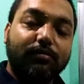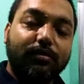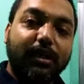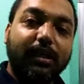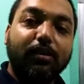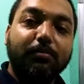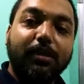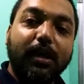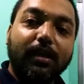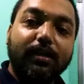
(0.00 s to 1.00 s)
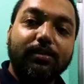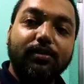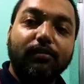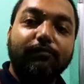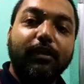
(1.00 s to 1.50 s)
shaking of the earth is
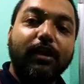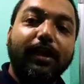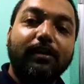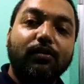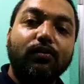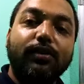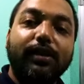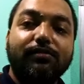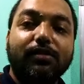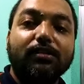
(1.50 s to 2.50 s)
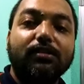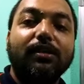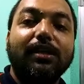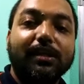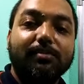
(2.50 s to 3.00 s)
not felt, and no
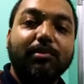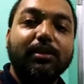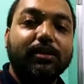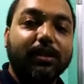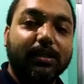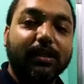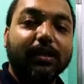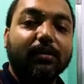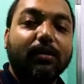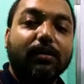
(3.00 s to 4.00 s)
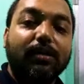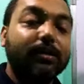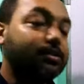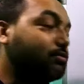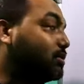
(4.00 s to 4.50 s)
destruction takes place in that.
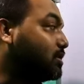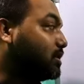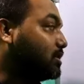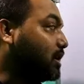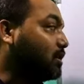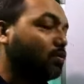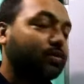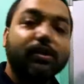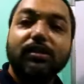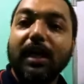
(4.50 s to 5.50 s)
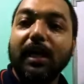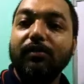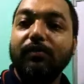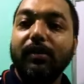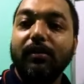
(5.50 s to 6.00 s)
These regions are known as
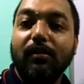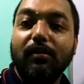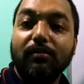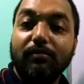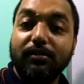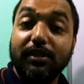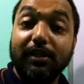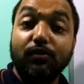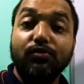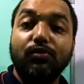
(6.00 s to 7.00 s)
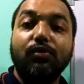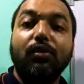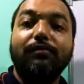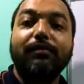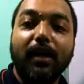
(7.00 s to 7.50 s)
earthquake, shadow zone
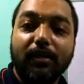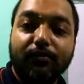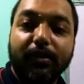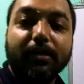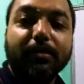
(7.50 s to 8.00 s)
of earthquake.